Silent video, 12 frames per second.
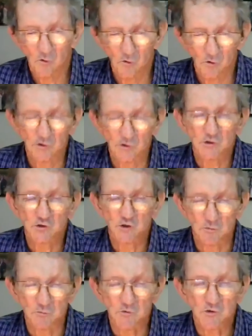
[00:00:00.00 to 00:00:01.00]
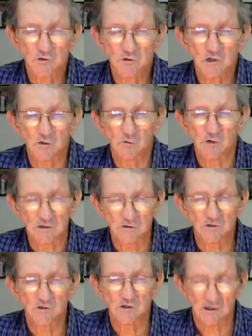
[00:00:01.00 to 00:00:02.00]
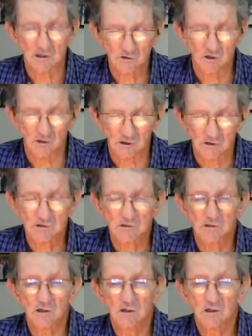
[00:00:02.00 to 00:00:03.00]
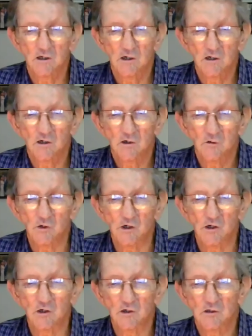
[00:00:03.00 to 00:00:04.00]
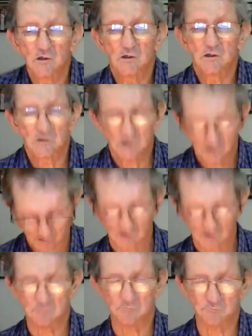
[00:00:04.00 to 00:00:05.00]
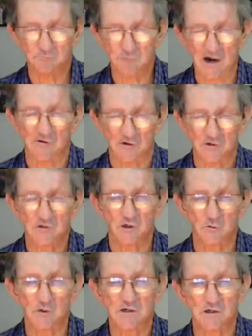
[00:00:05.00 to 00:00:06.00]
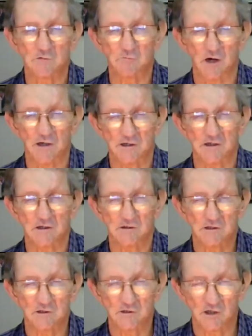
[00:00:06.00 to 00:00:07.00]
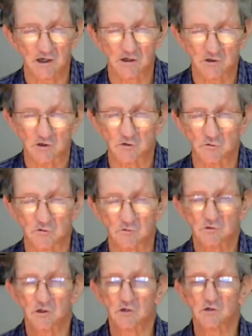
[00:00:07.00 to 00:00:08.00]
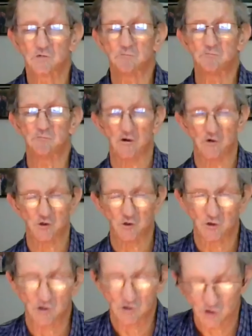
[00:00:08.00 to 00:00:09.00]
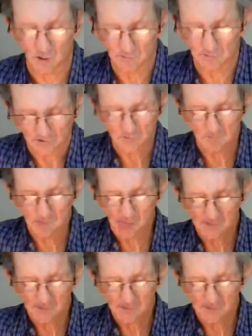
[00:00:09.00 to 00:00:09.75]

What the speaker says: All the troops that went to that target were paras that went in by the Dakotas and did parachute drop-ins.